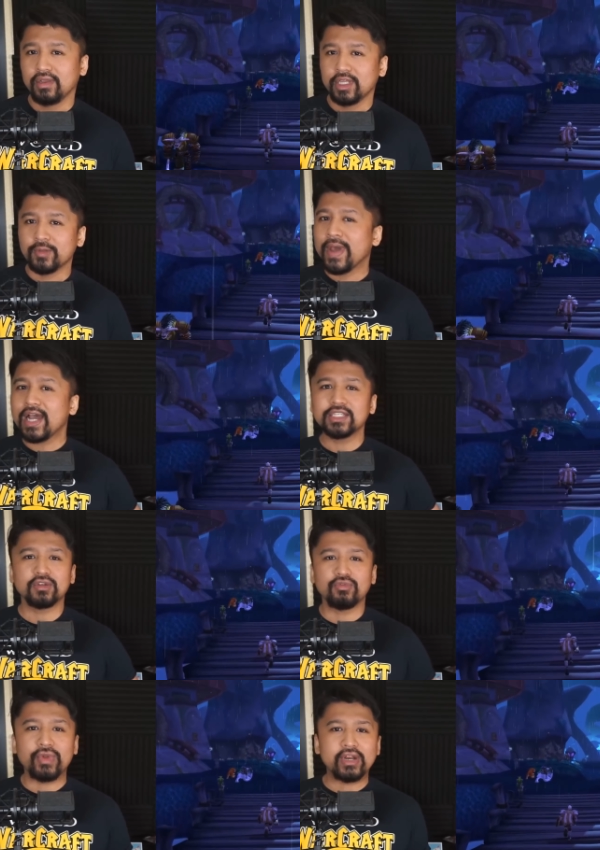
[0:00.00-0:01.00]
In the past,
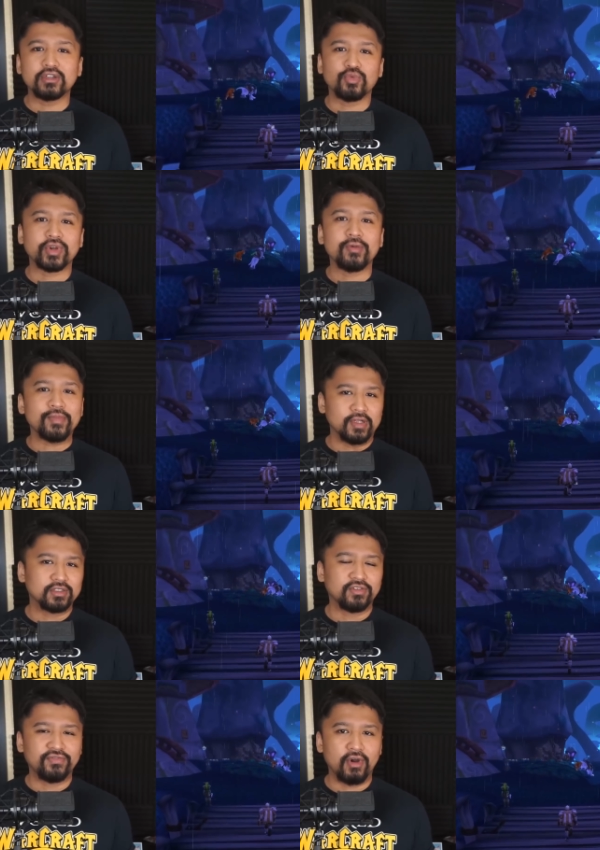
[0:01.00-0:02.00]
raiders were
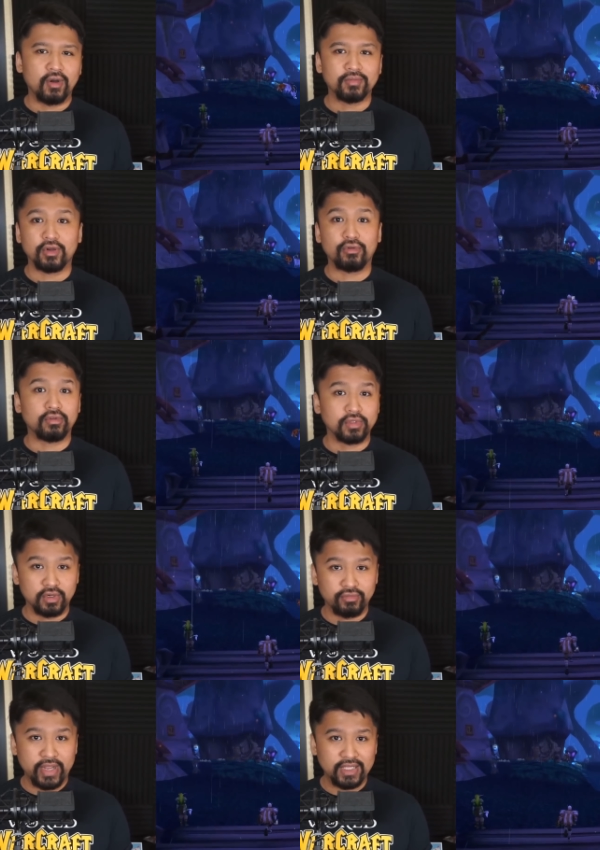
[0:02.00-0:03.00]
compelled to farm the
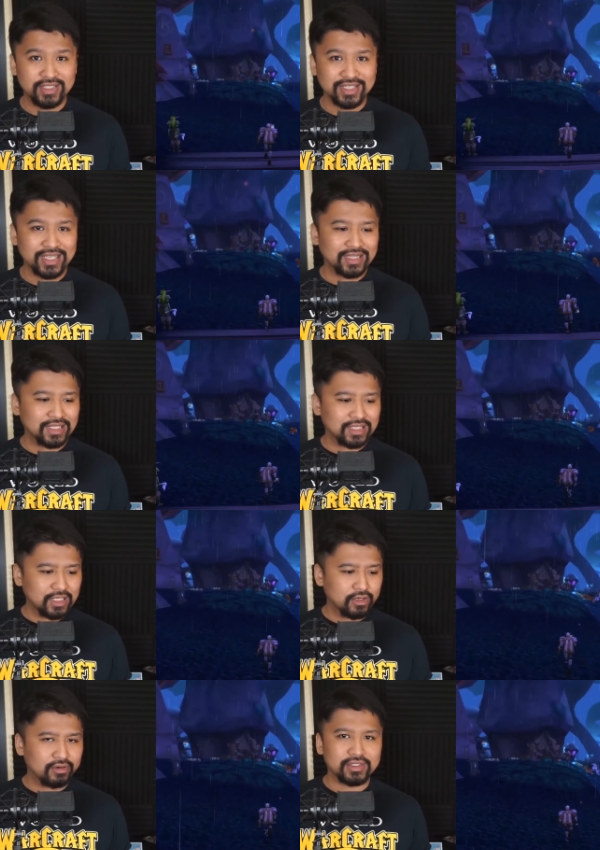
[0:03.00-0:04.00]
earlier raids to get the
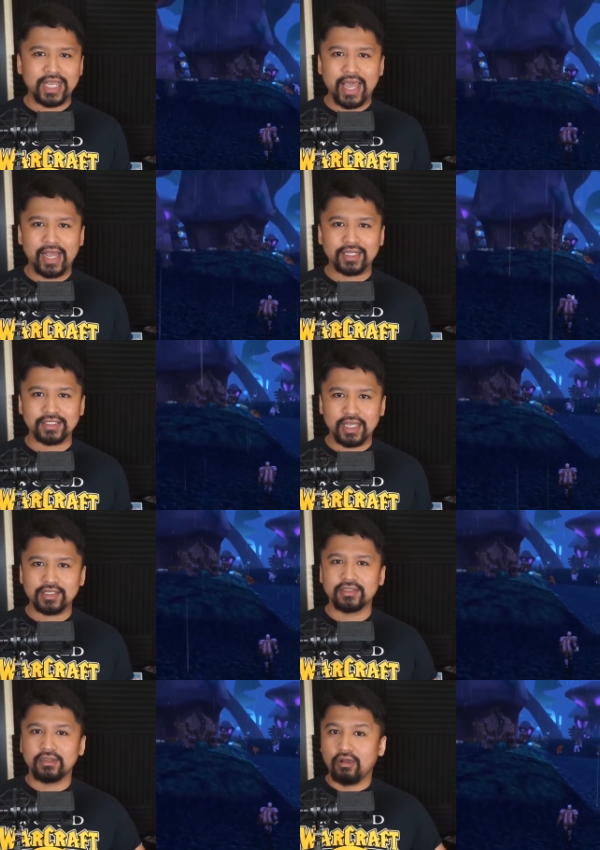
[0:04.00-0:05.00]
gear to
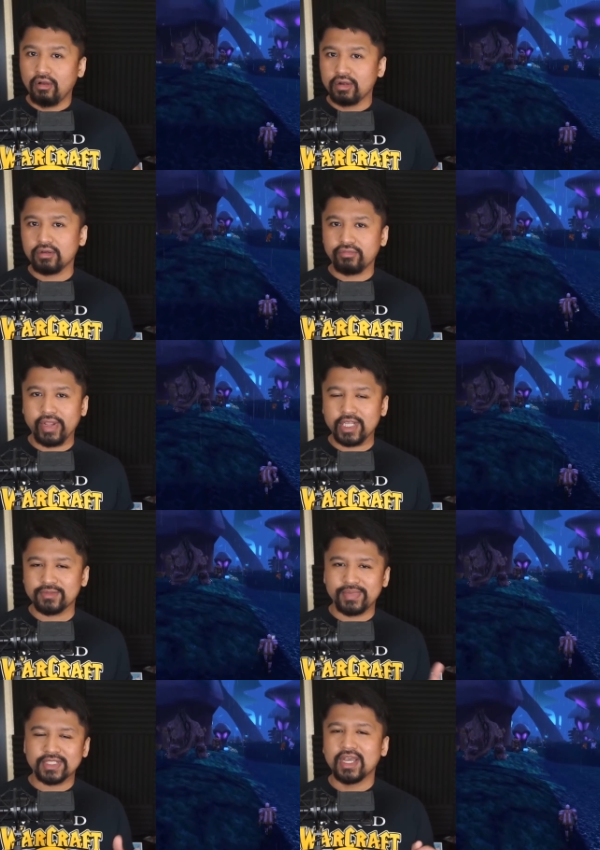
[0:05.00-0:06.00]
access the harder raids,
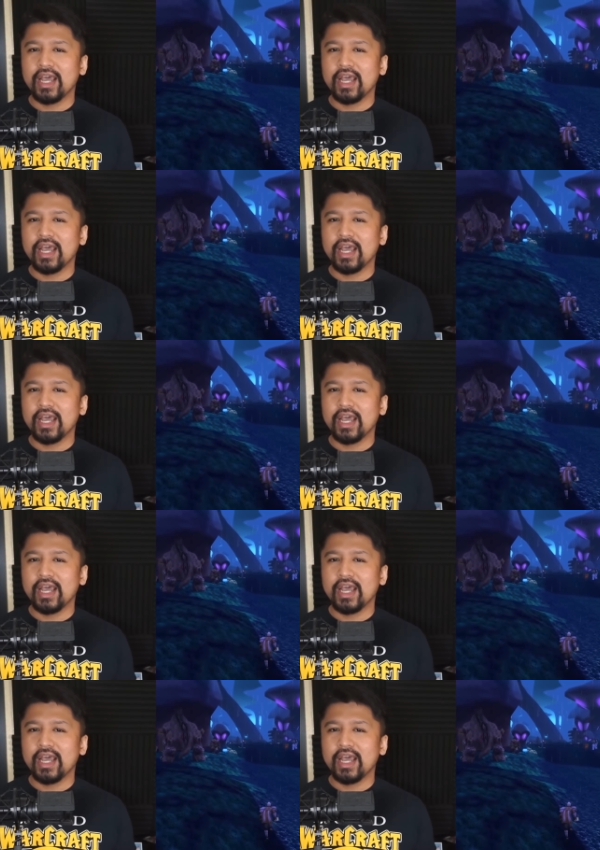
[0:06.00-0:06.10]
but